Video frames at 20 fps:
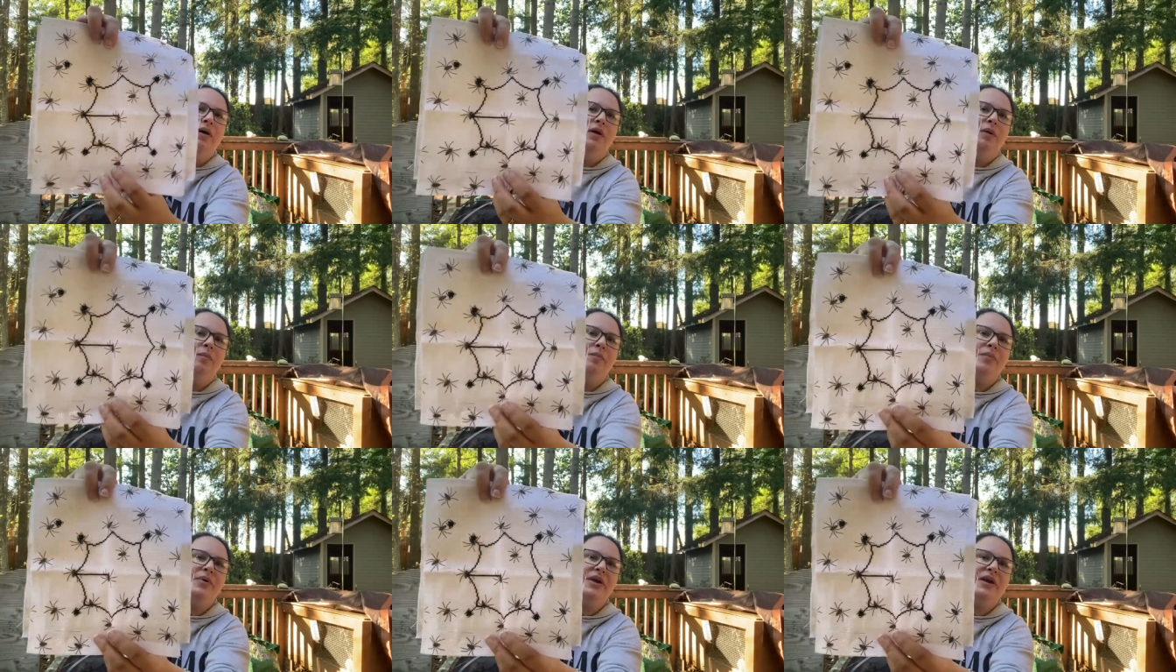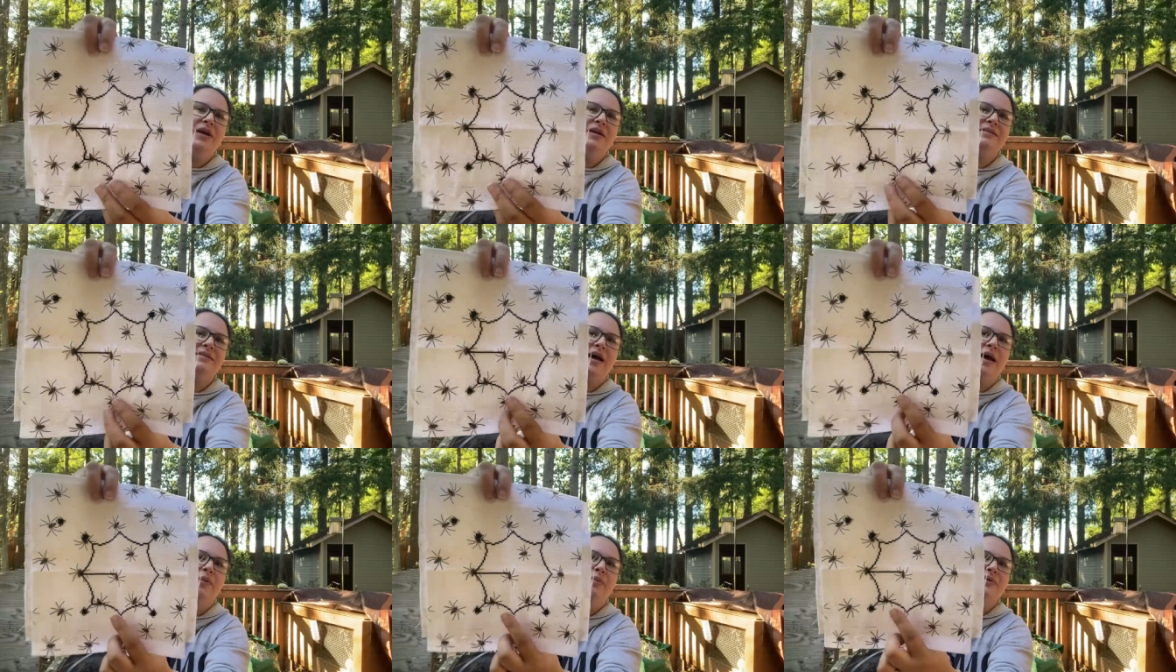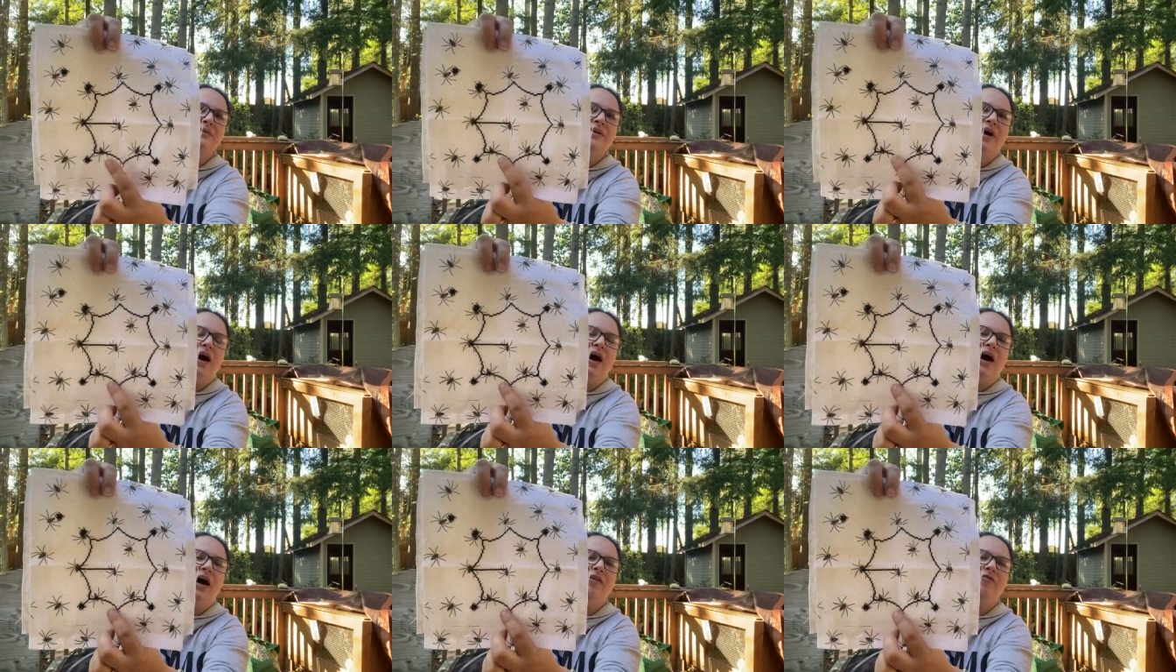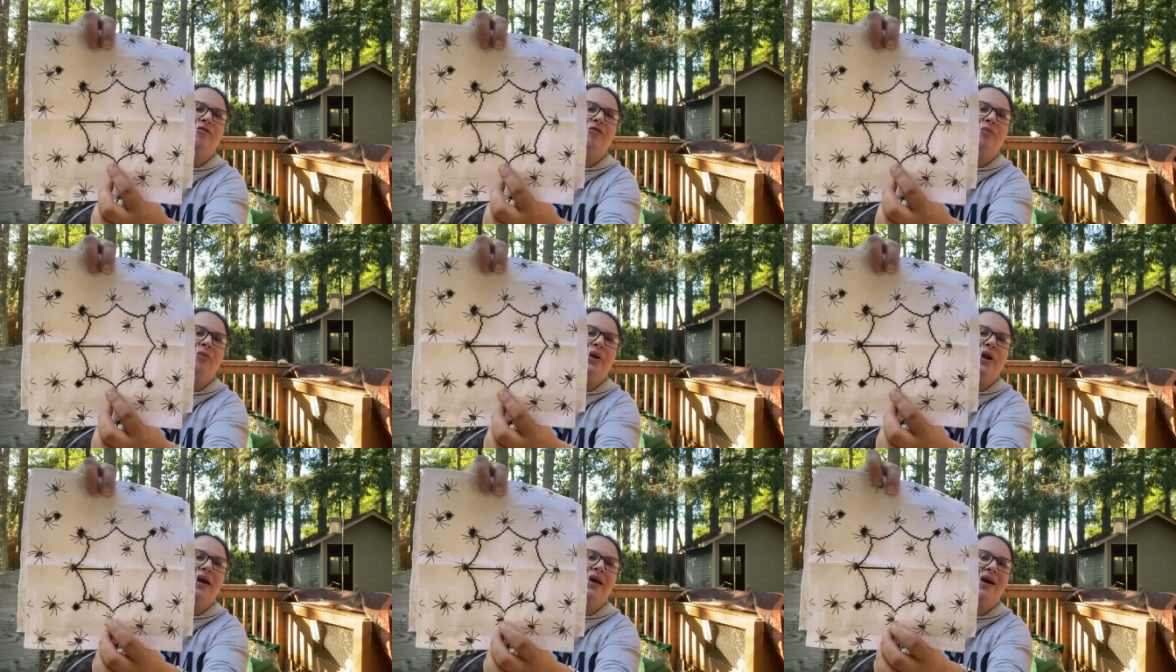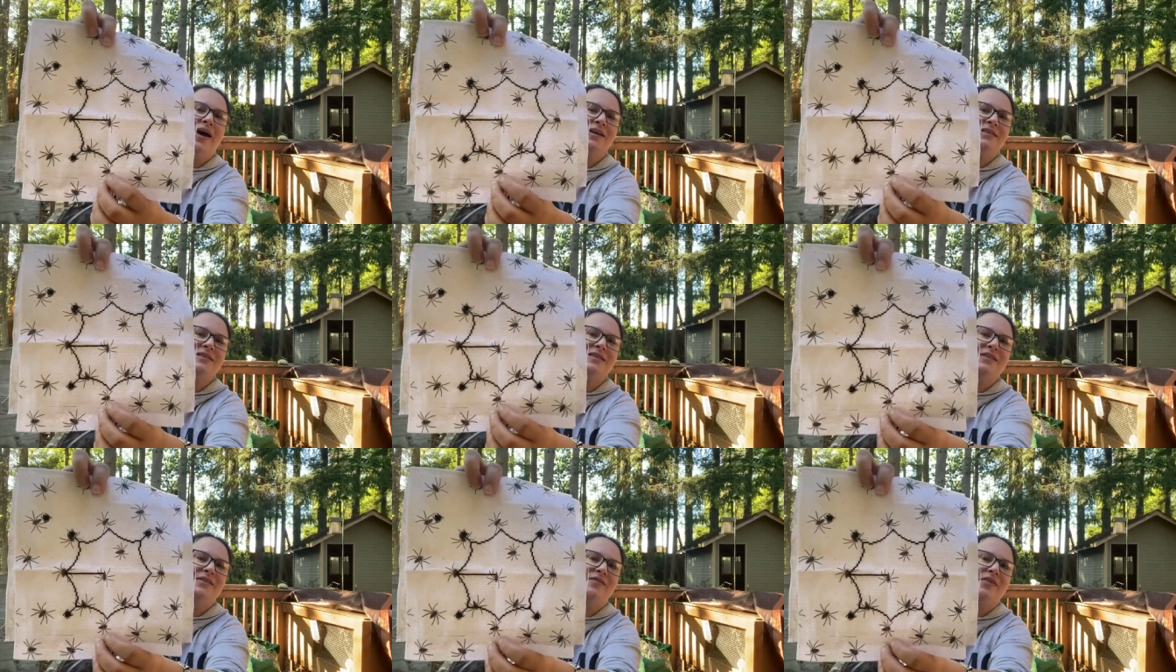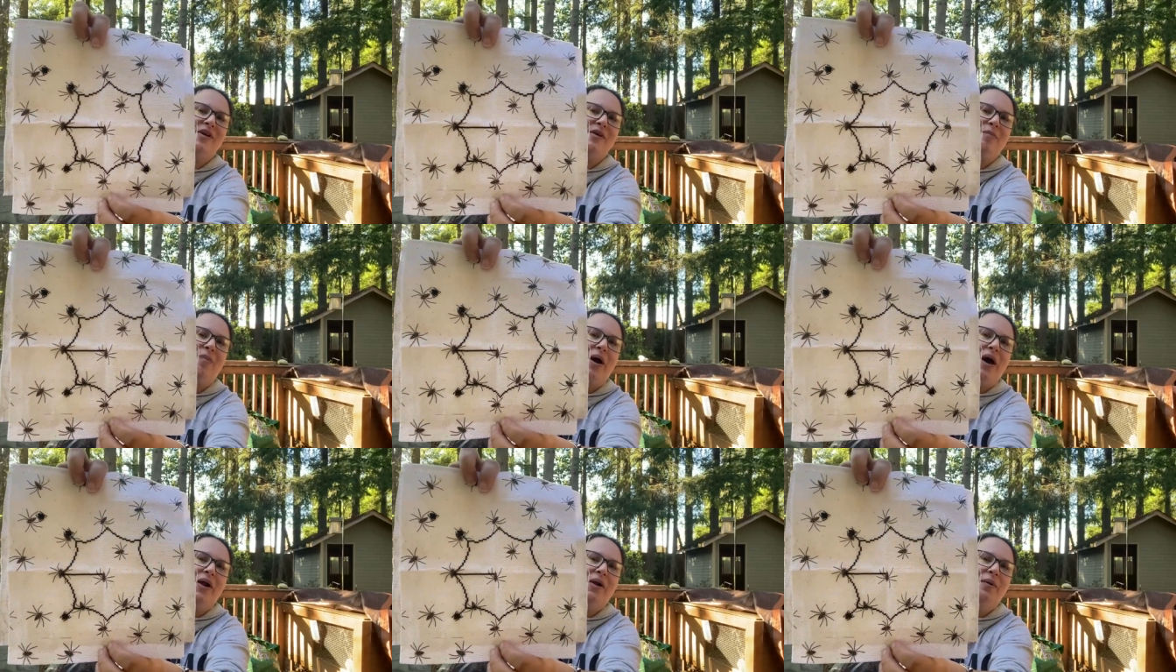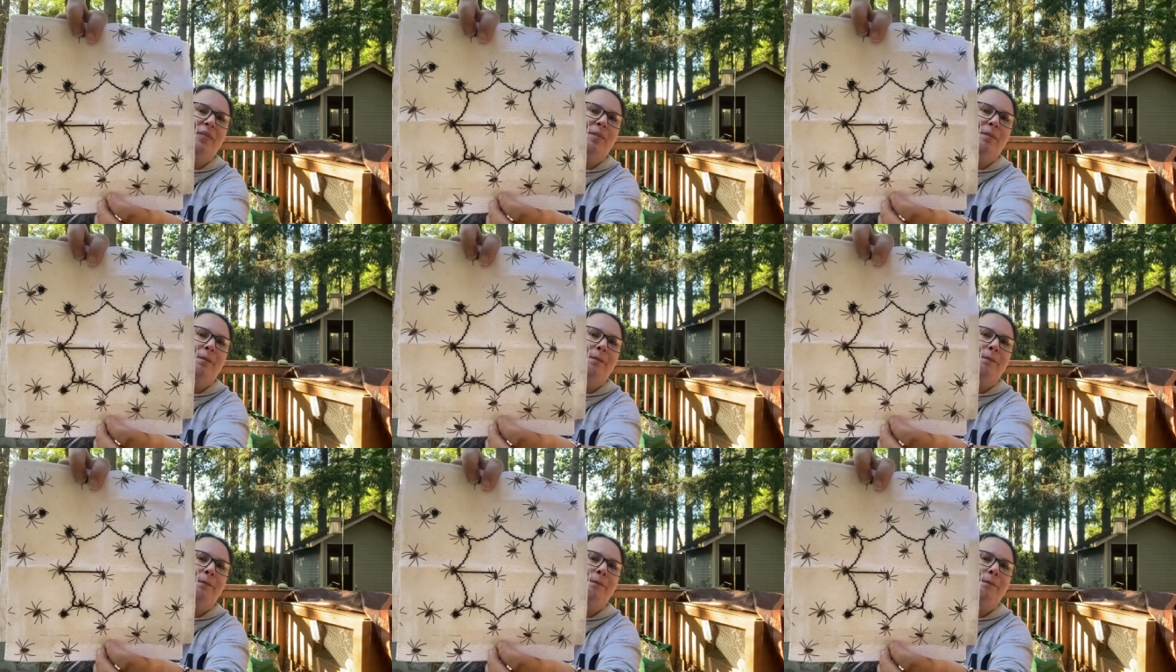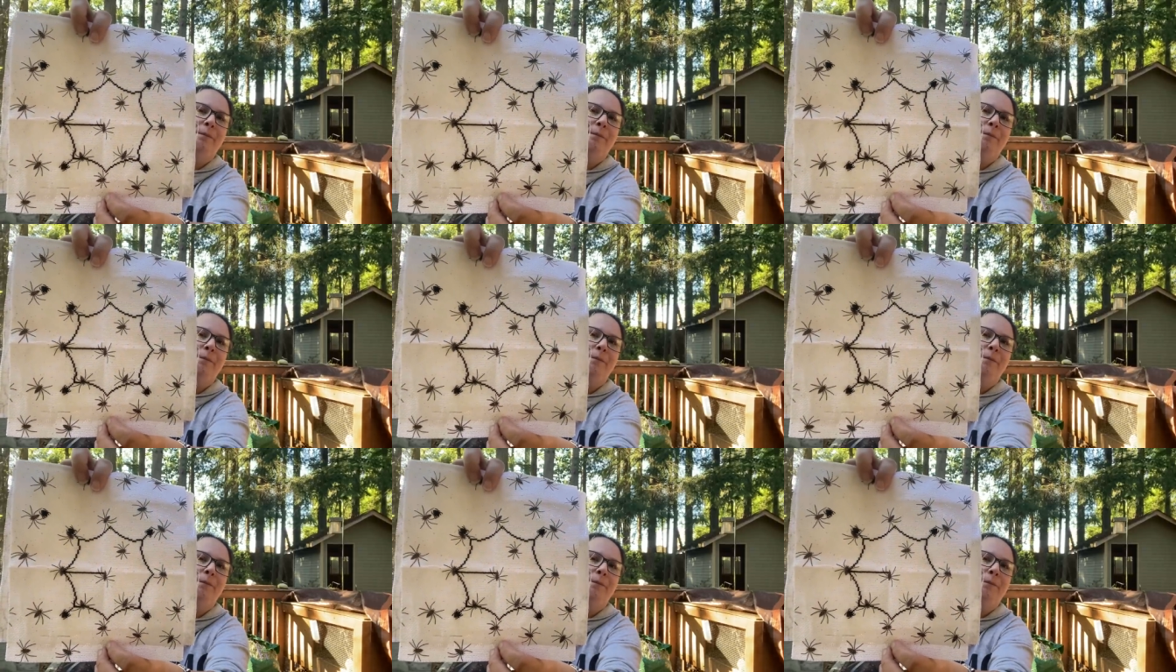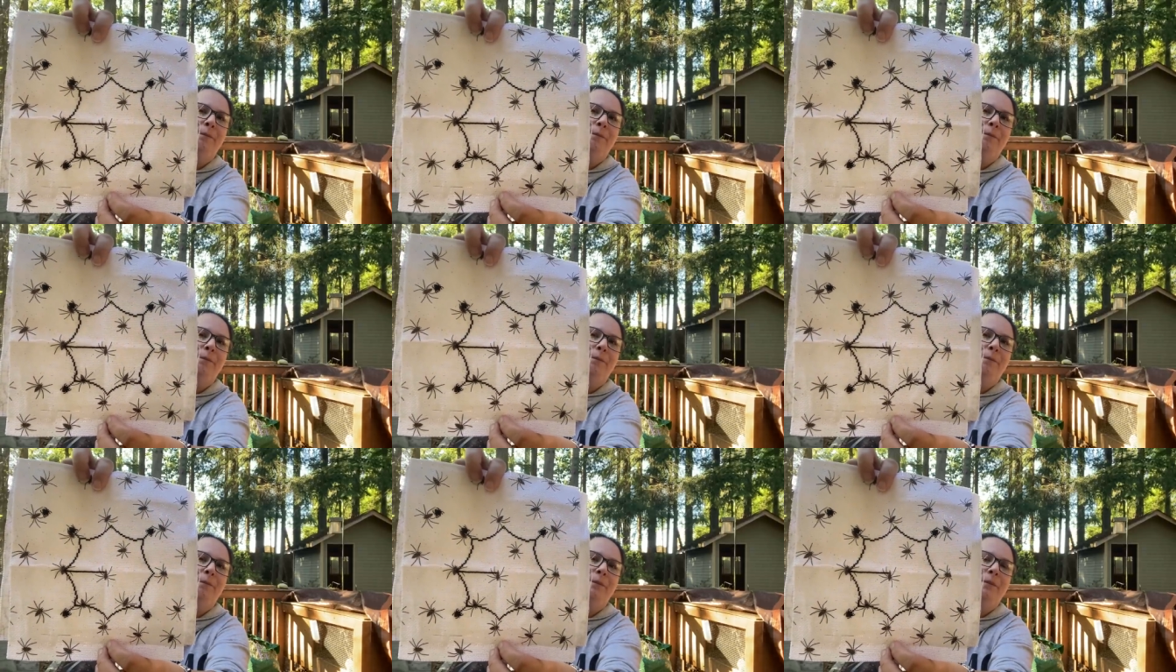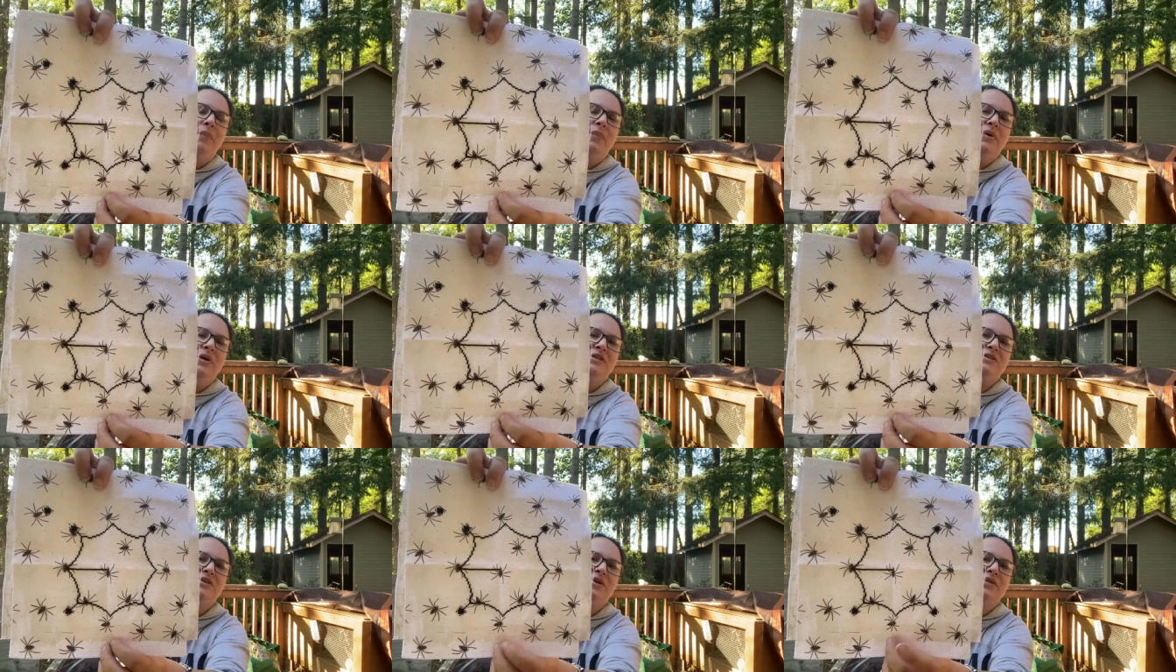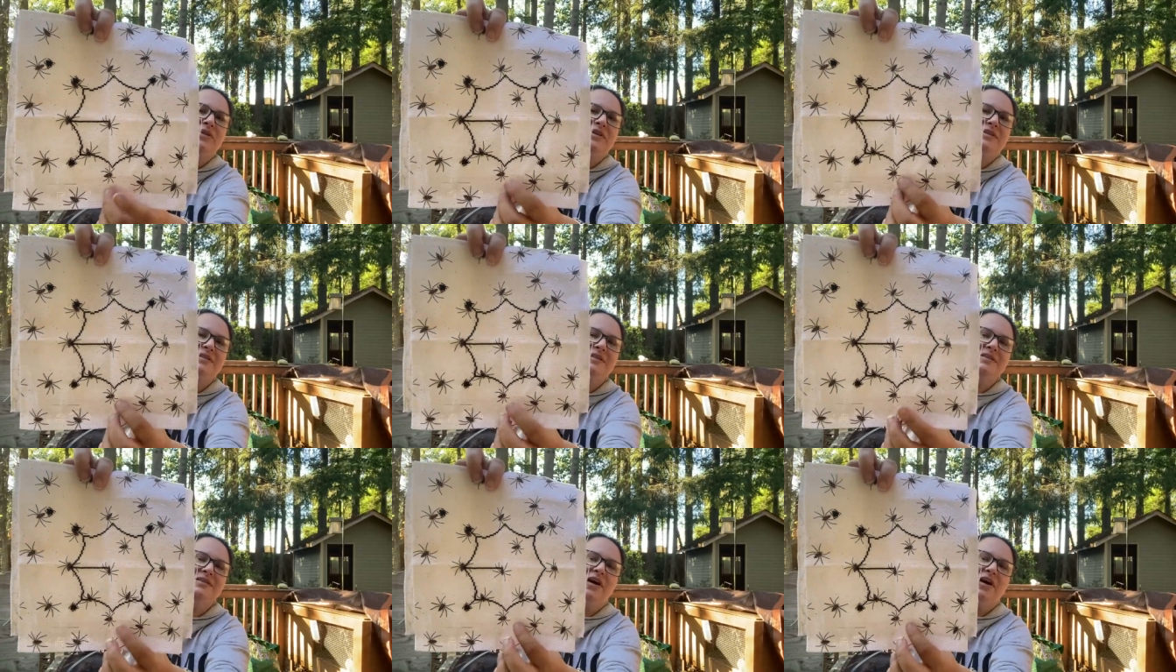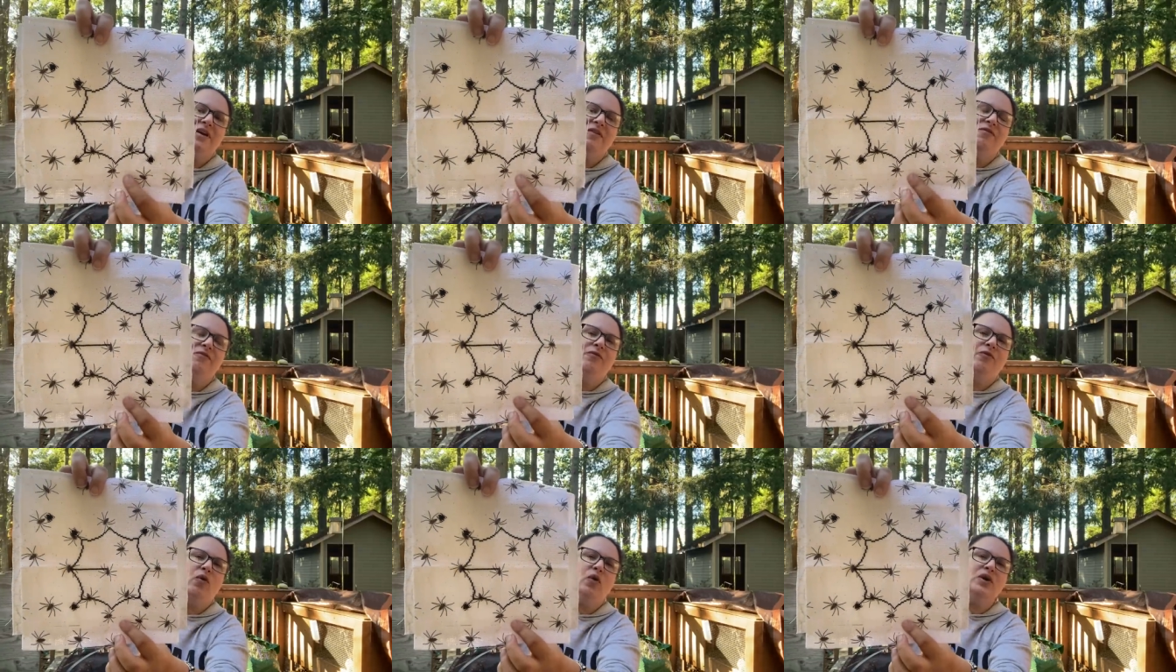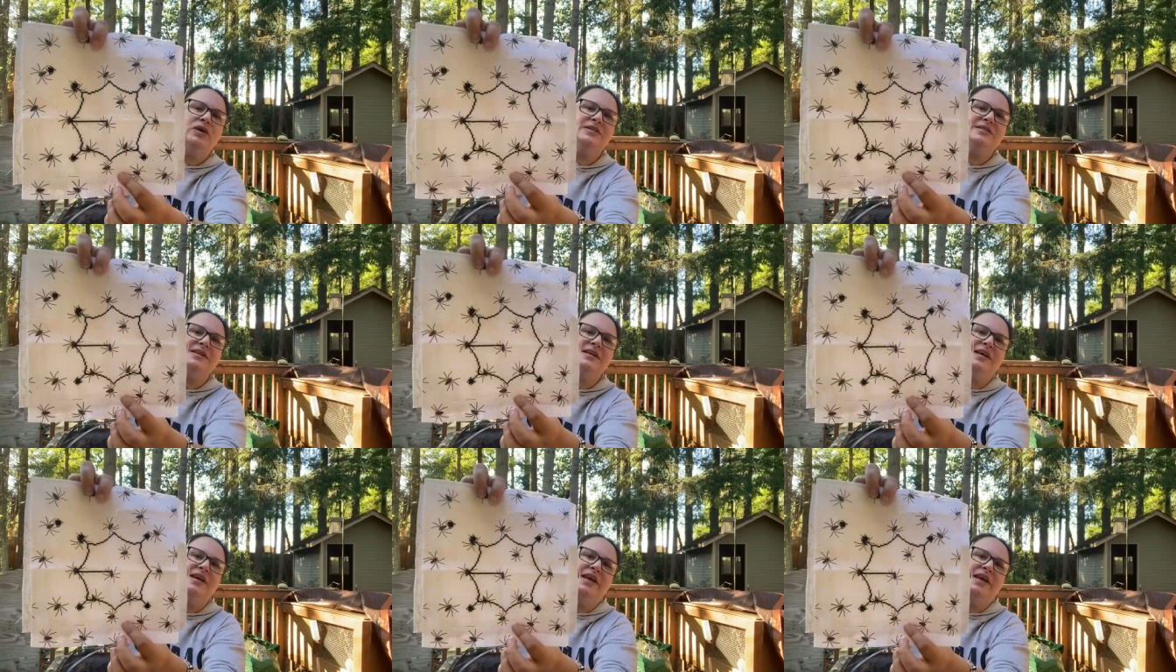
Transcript: because I was off when I got to the very bottom. So this is on 14